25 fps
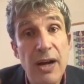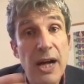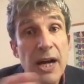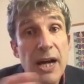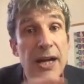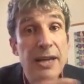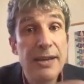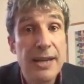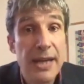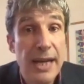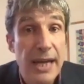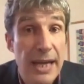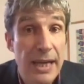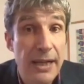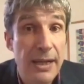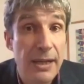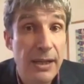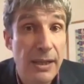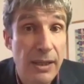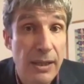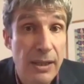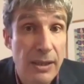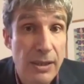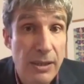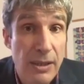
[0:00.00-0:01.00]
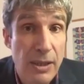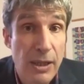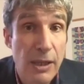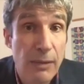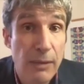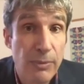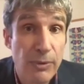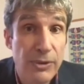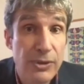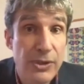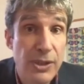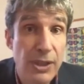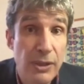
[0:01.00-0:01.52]
either had a
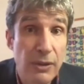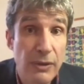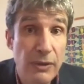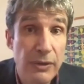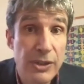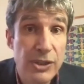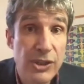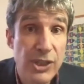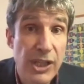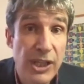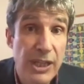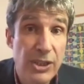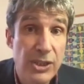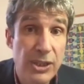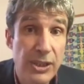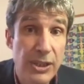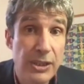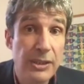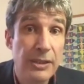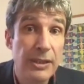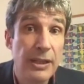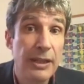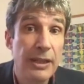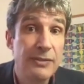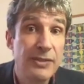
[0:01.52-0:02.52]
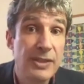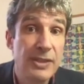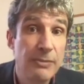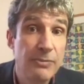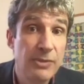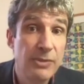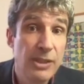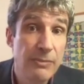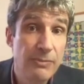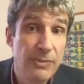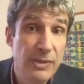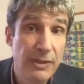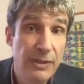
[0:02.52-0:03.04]
carpal tunnel injection and their
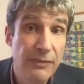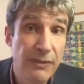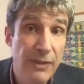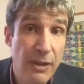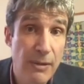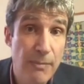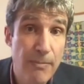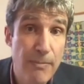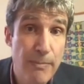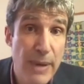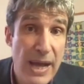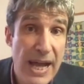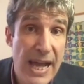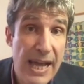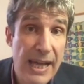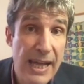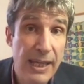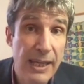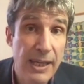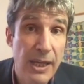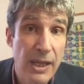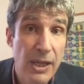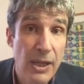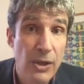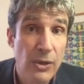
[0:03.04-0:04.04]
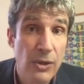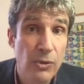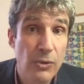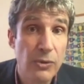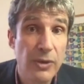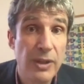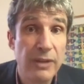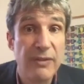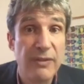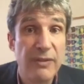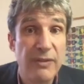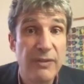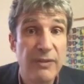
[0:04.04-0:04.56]
symptoms have come back, or
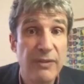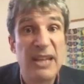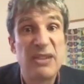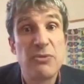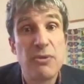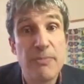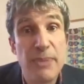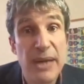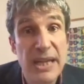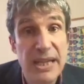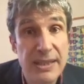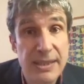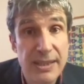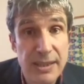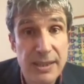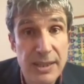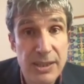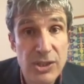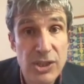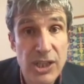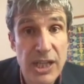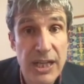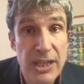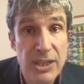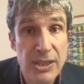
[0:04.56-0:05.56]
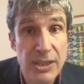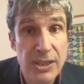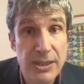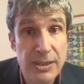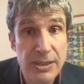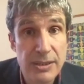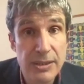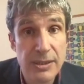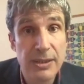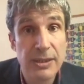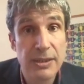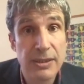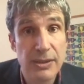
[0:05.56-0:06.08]
they've had repeated
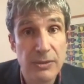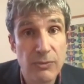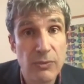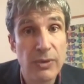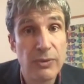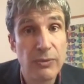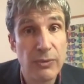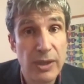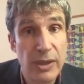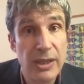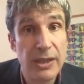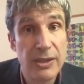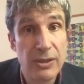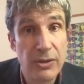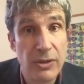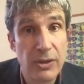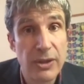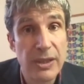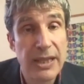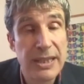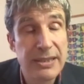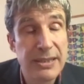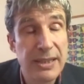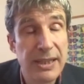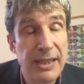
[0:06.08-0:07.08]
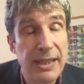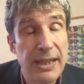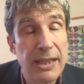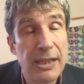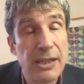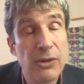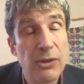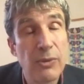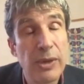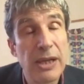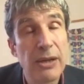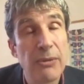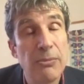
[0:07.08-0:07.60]
injections and we're really not getting
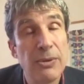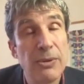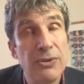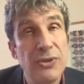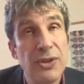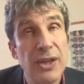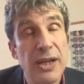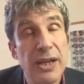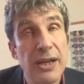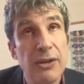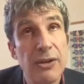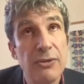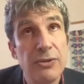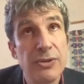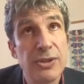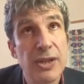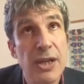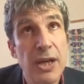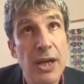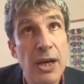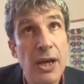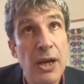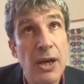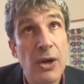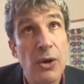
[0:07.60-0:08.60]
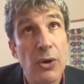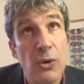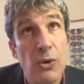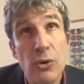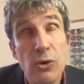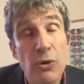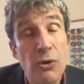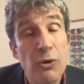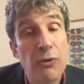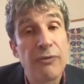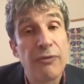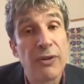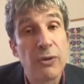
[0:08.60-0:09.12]
anywhere with those,
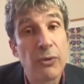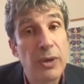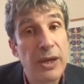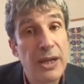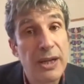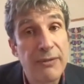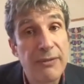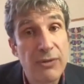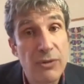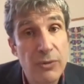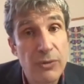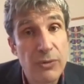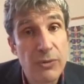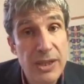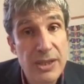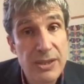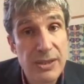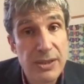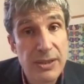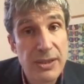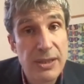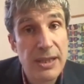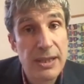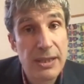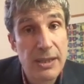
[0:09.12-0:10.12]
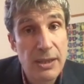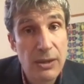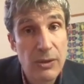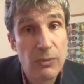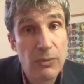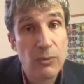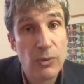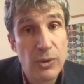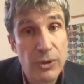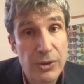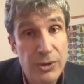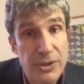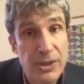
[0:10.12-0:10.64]
or for whatever reason they don't
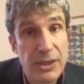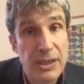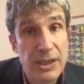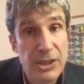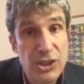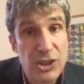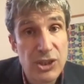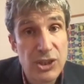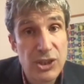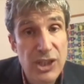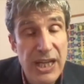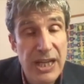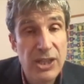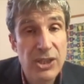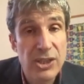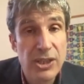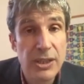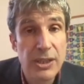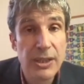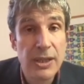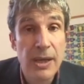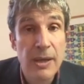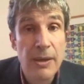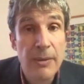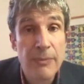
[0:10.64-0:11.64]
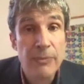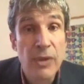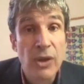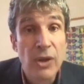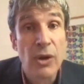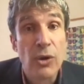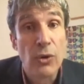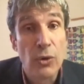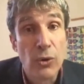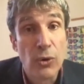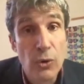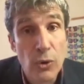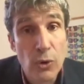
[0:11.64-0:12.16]
want an injection,
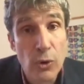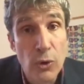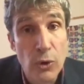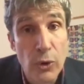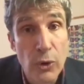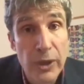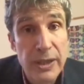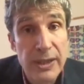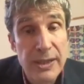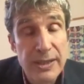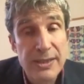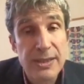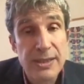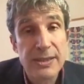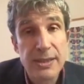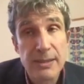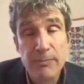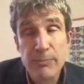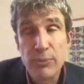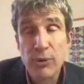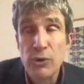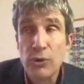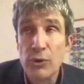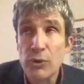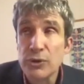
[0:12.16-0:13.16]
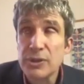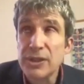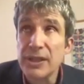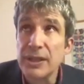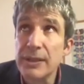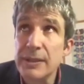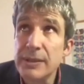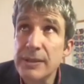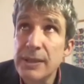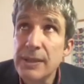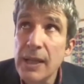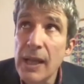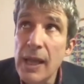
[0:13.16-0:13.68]
or, and this is
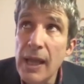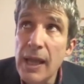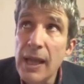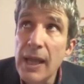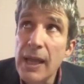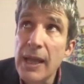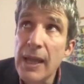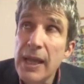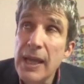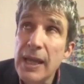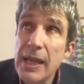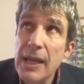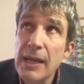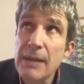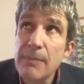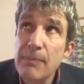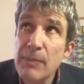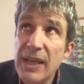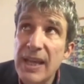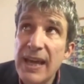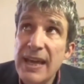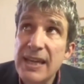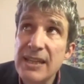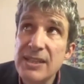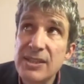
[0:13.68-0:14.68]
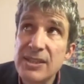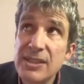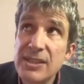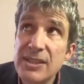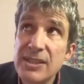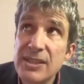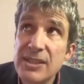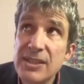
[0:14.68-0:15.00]
important, in cases